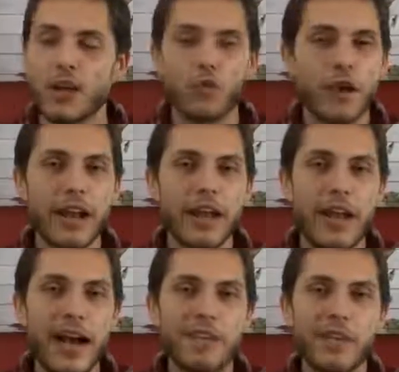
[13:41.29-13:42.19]
granted,
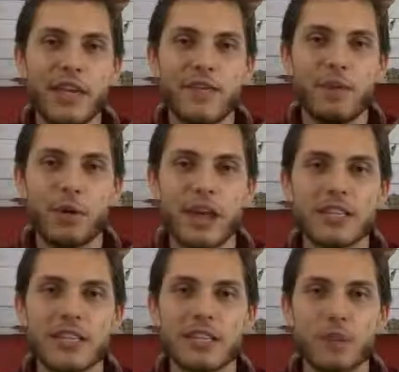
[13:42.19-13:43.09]
I haven't given
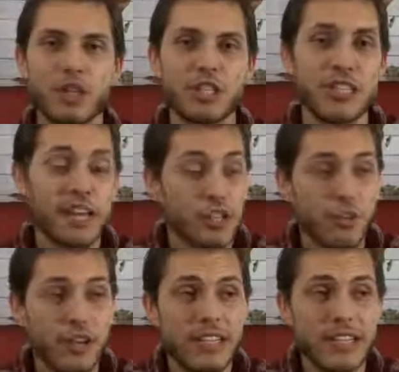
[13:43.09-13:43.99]
Brexit as much
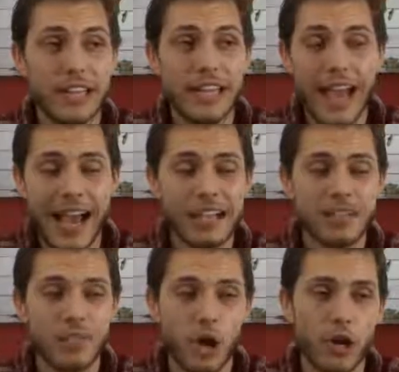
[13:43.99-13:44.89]
attention recently
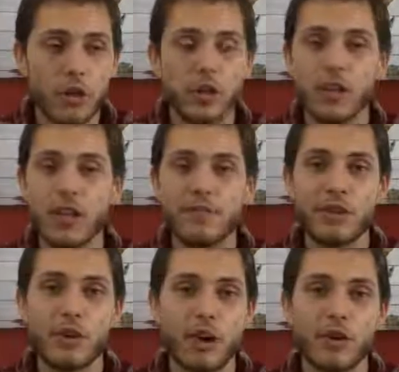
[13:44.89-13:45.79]
as Article 11
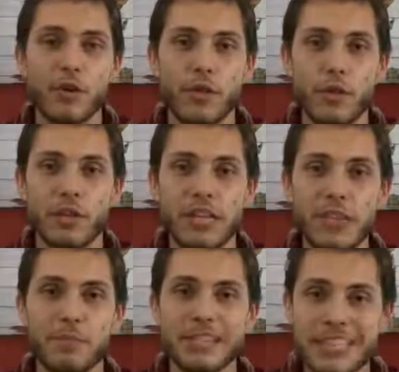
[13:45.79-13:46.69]
and Article
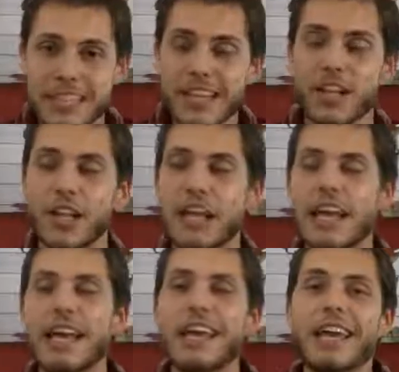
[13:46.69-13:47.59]
13, but still,
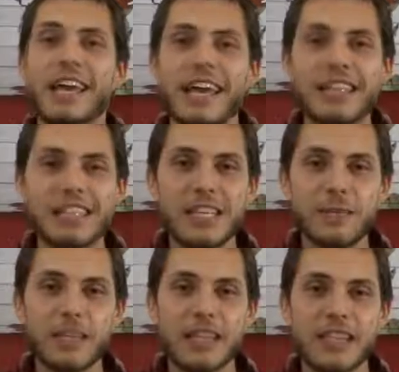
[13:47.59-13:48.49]
it
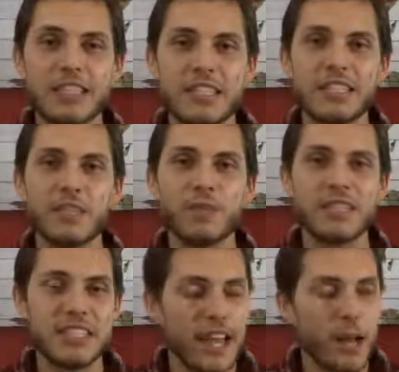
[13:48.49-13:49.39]
seems like the system
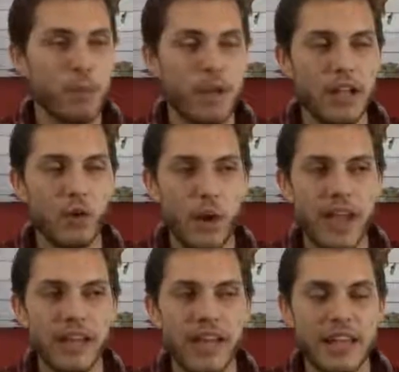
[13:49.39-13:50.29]
is set up in a
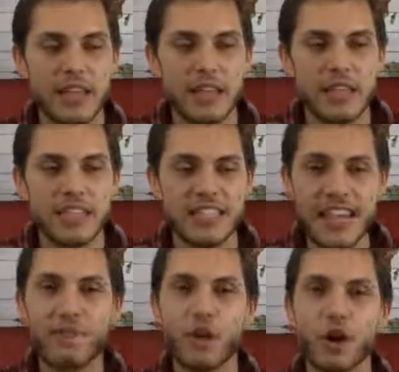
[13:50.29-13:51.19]
way that
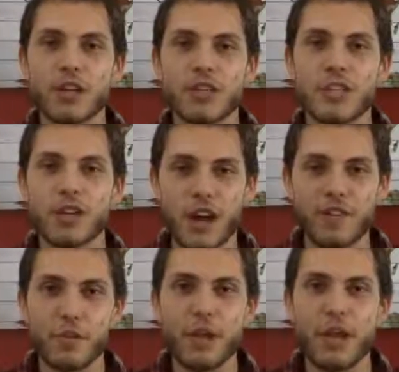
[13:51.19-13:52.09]
safeguards the
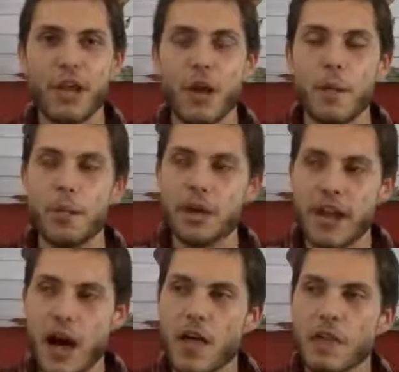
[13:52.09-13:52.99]
government, but
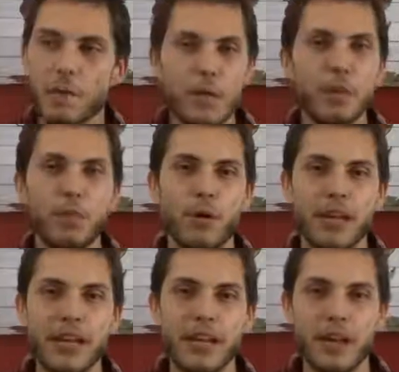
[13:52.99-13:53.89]
not the people.
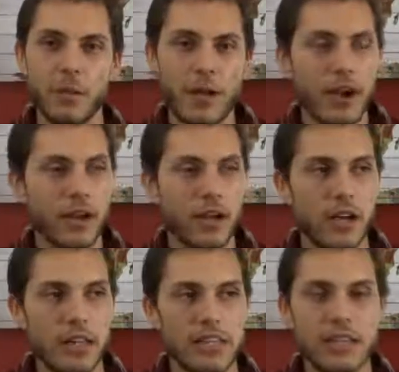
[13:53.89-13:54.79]
And in
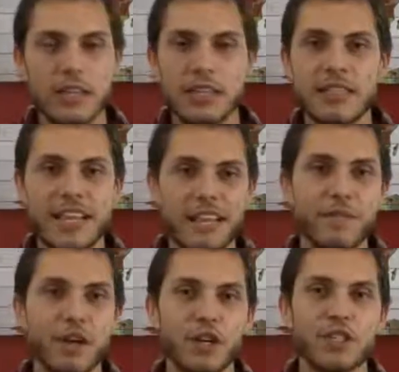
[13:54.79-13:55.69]
America, it's the
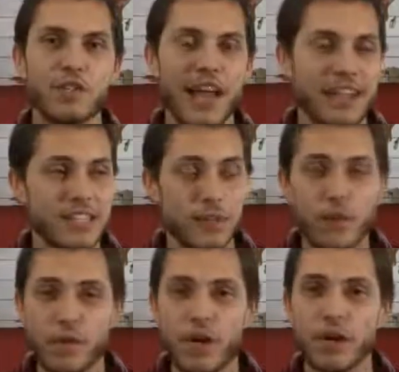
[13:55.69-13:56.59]
inverse of that. It's the
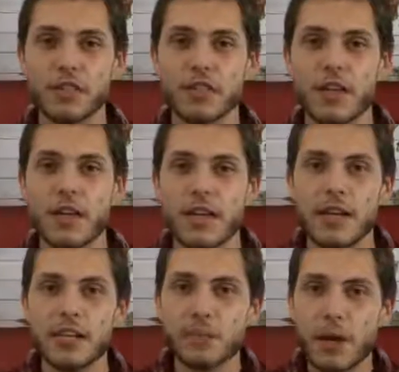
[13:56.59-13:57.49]
reverse,
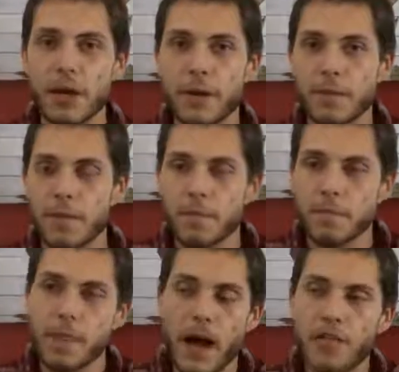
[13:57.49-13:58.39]
despite
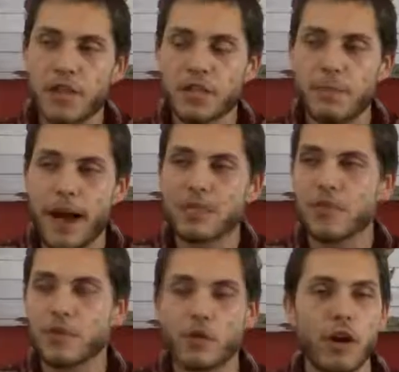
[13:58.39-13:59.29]
obvious bouts
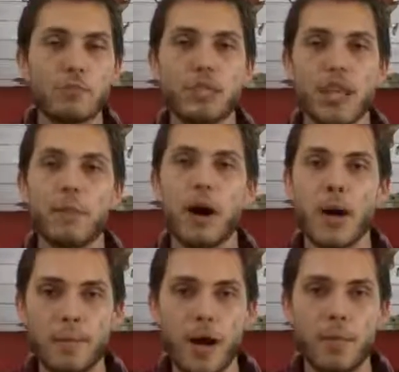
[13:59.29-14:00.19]
of corruption that
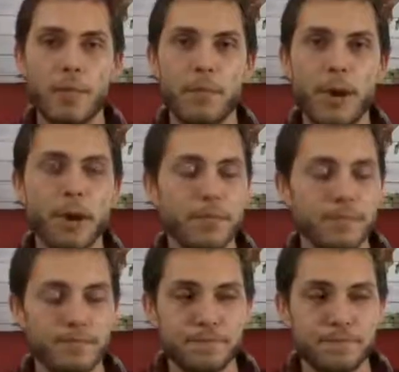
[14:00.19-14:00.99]
pop up. But